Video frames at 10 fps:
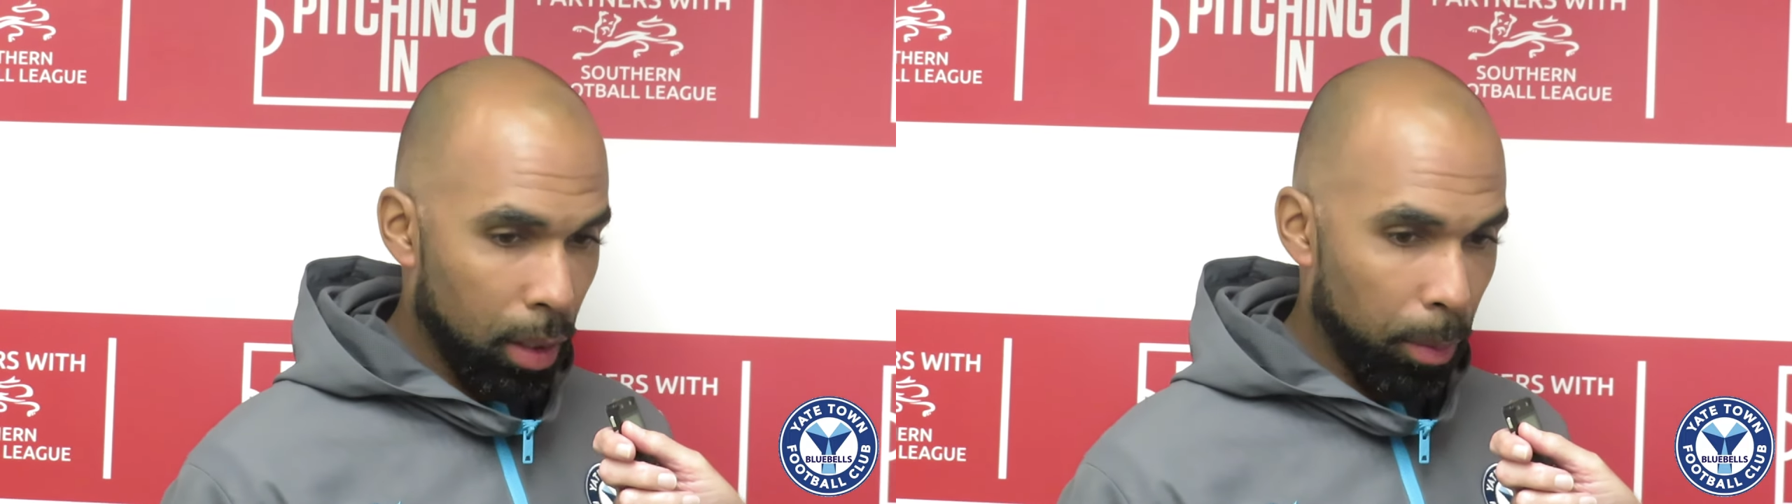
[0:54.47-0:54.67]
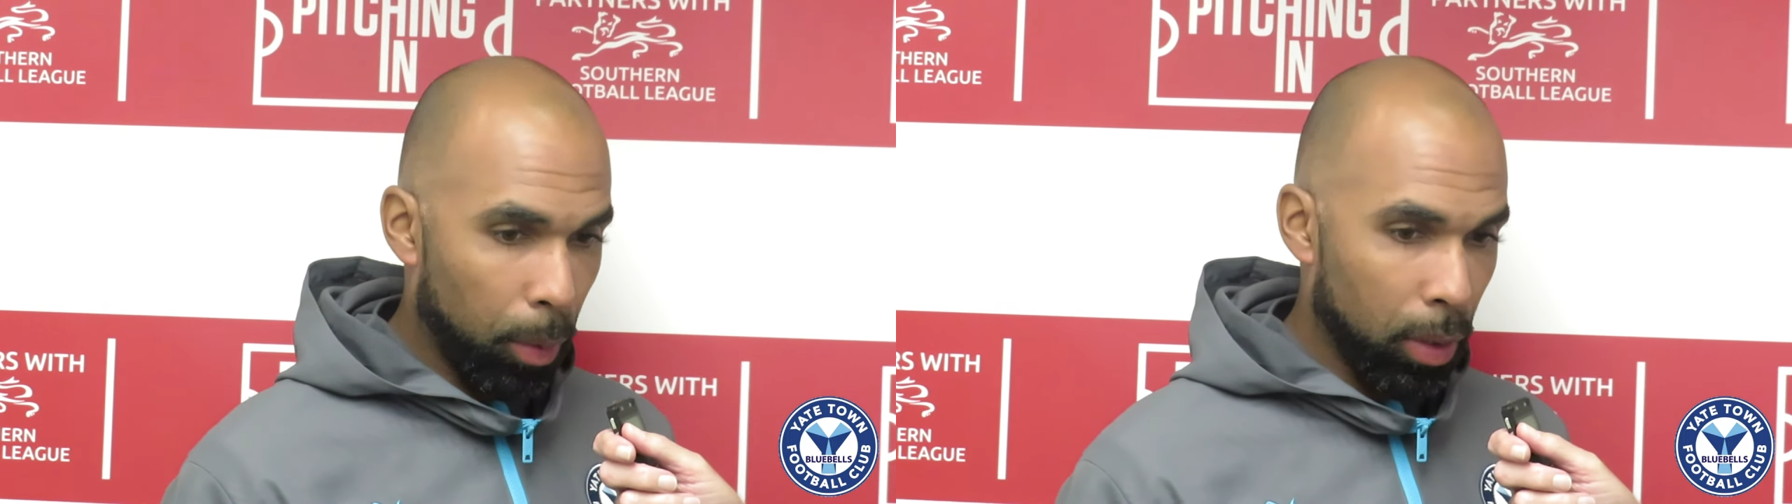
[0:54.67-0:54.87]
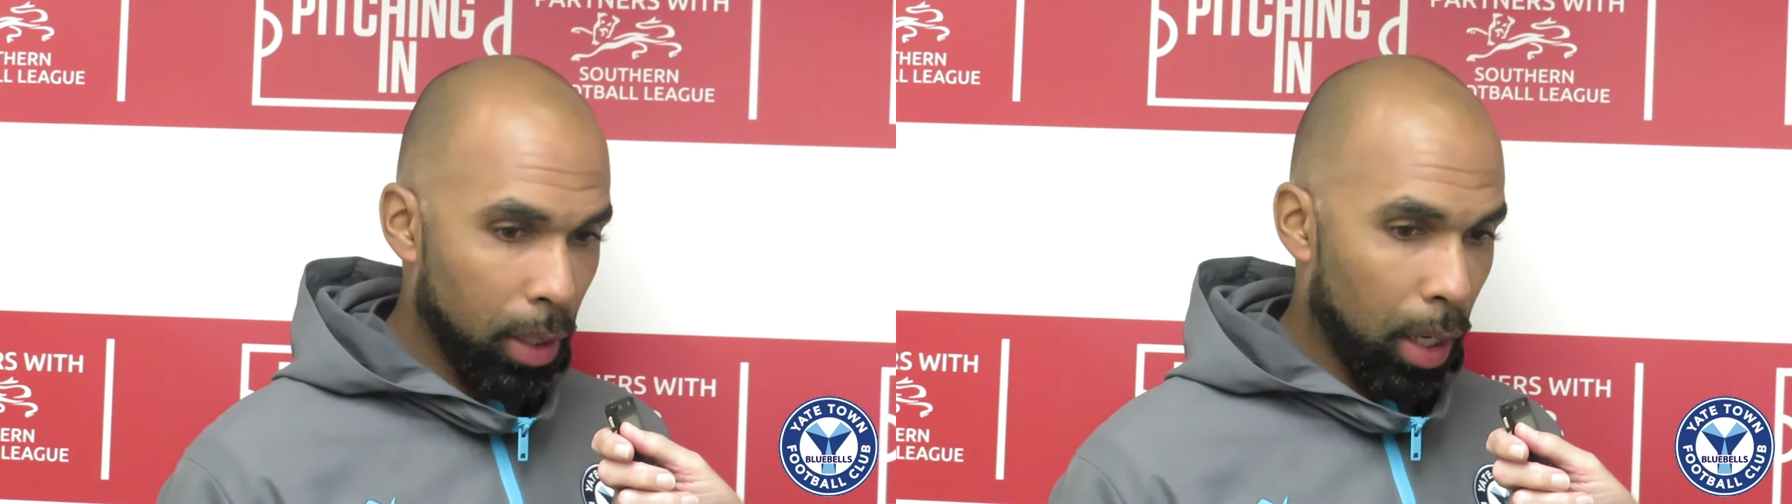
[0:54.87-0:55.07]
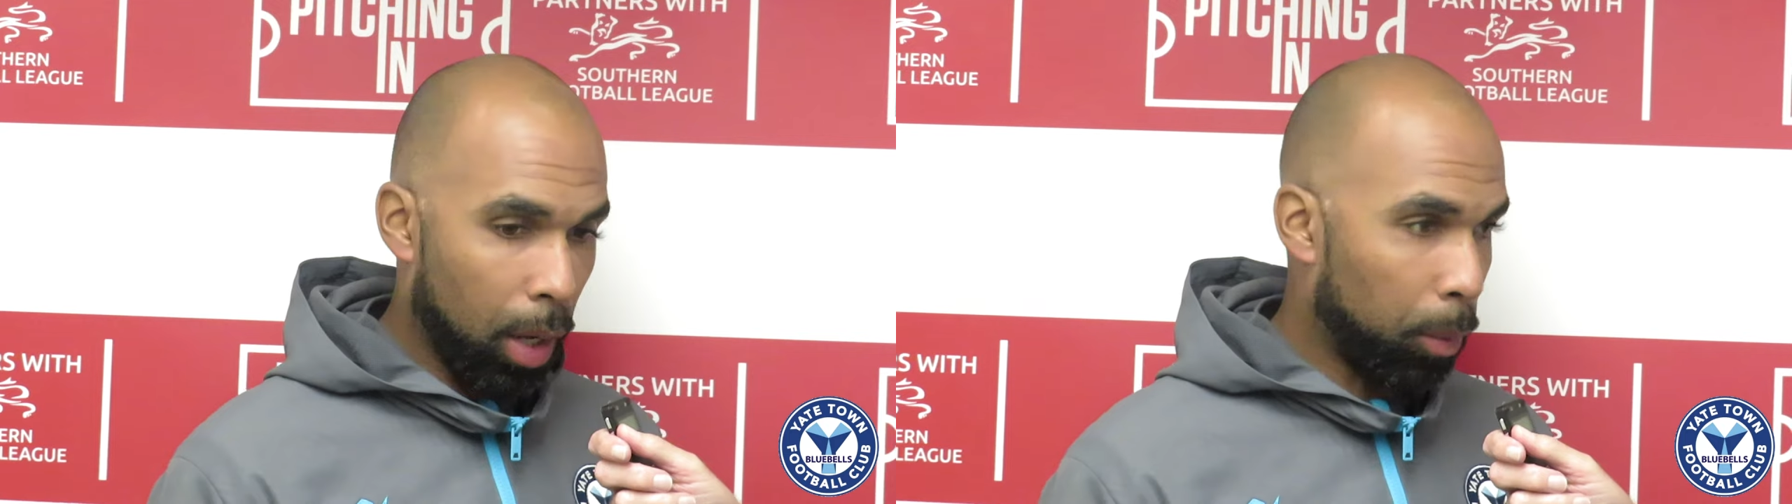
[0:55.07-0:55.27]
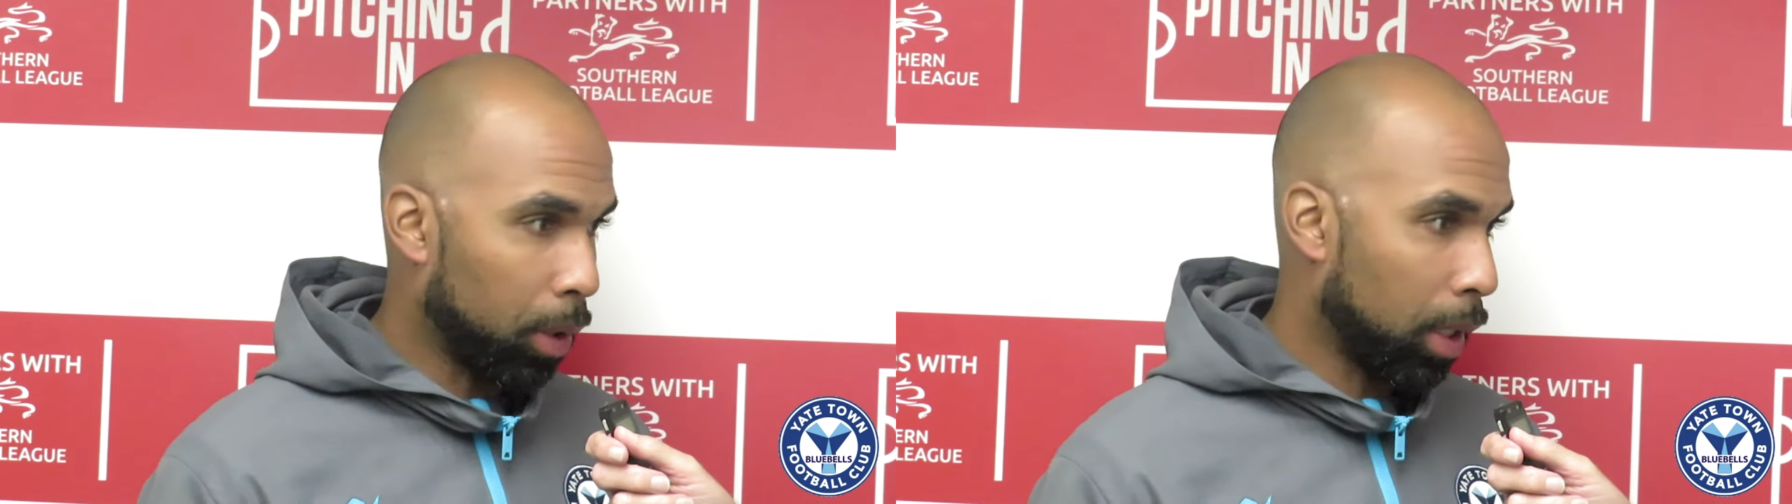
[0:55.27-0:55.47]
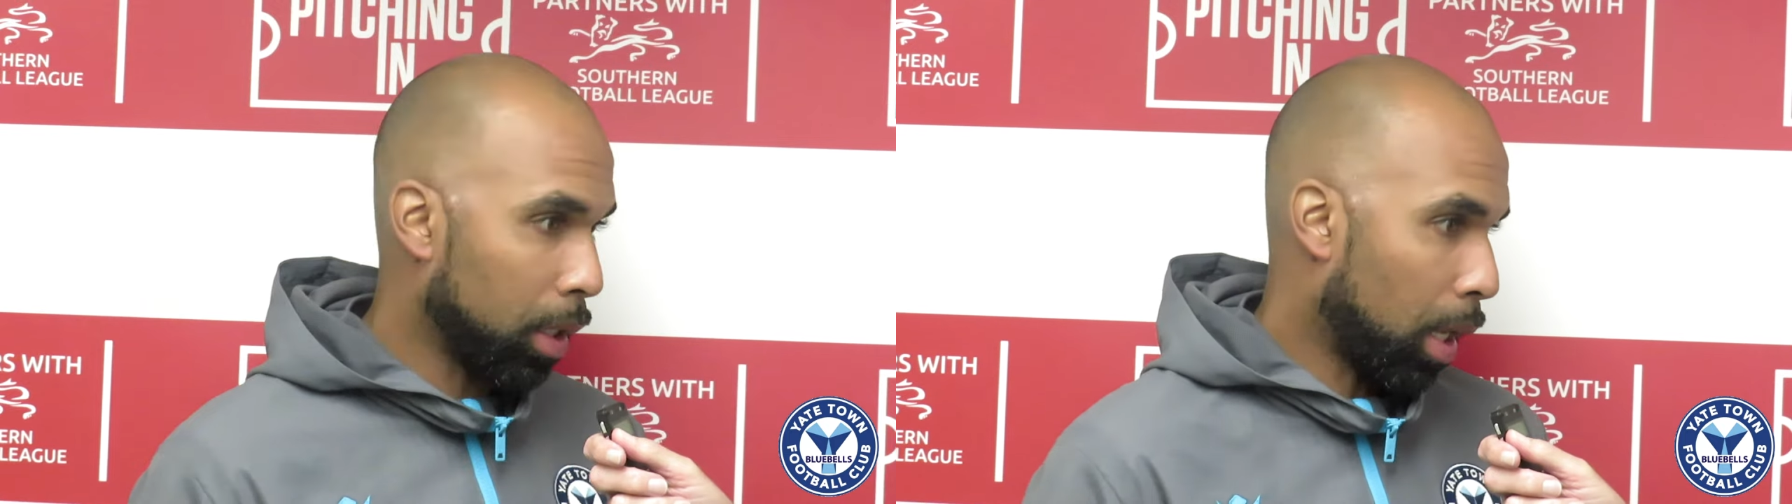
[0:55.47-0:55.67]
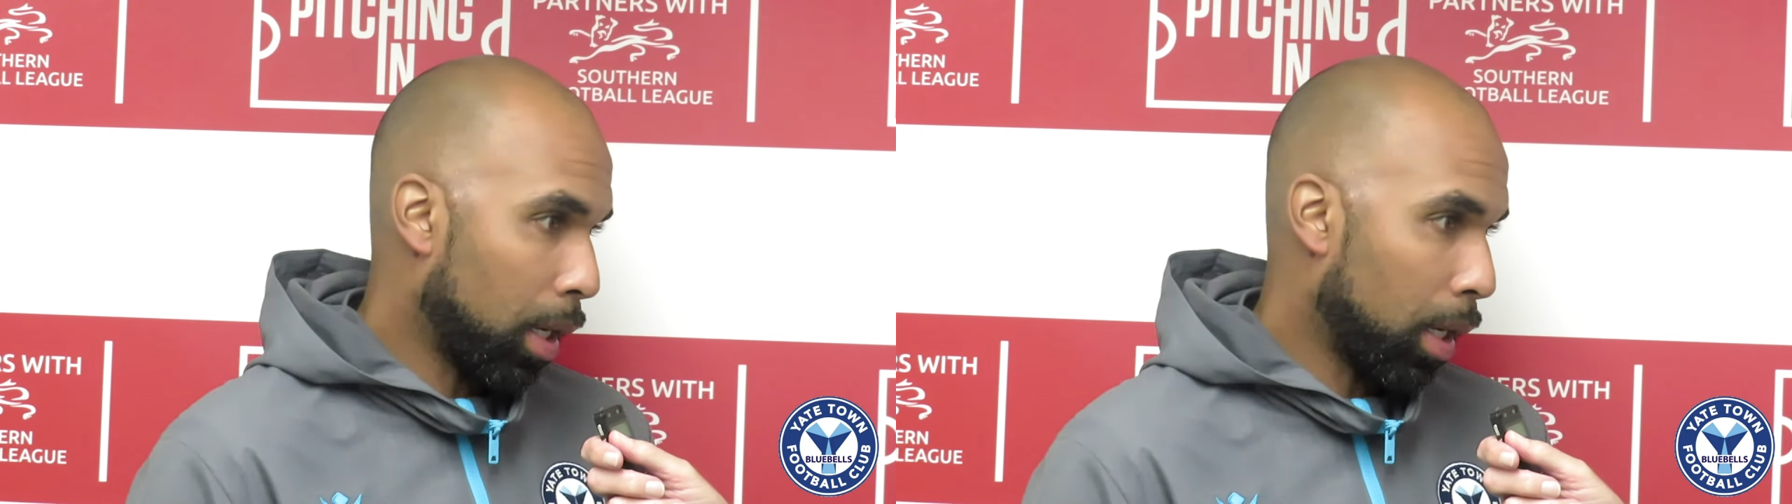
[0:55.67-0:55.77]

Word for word: and the bodies that come on had,